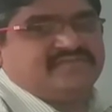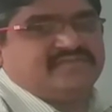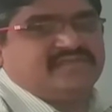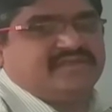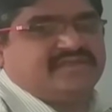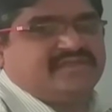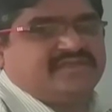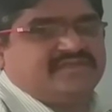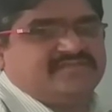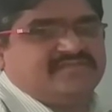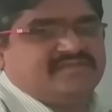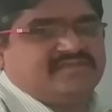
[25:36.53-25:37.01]

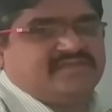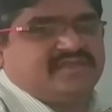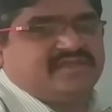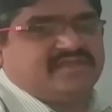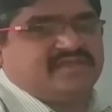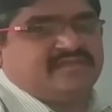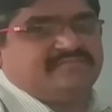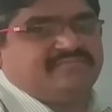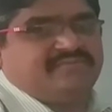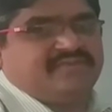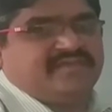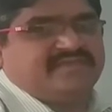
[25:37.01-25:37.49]
that is
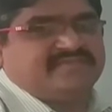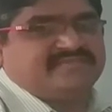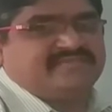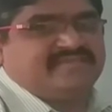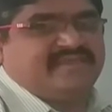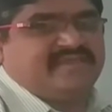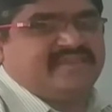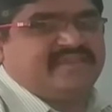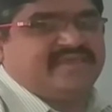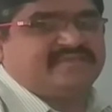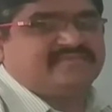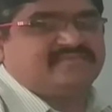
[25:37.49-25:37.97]
taken place.
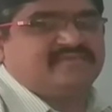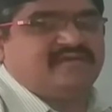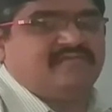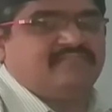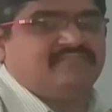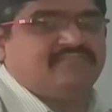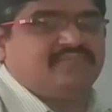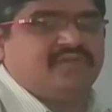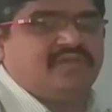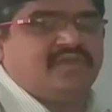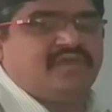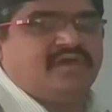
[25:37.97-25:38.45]
An
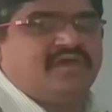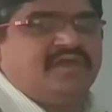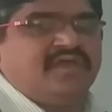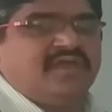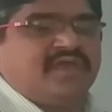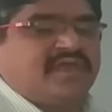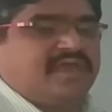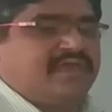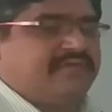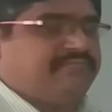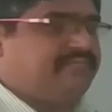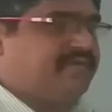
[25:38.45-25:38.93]
example,
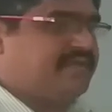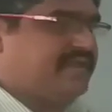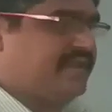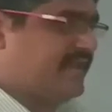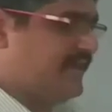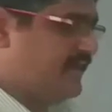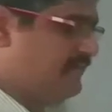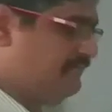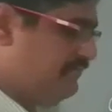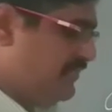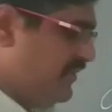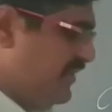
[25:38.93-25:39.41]
if it
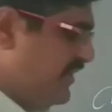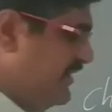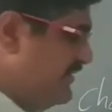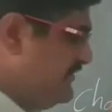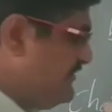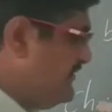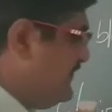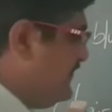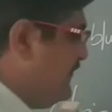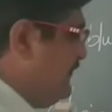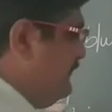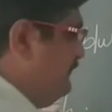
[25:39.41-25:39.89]
taken place.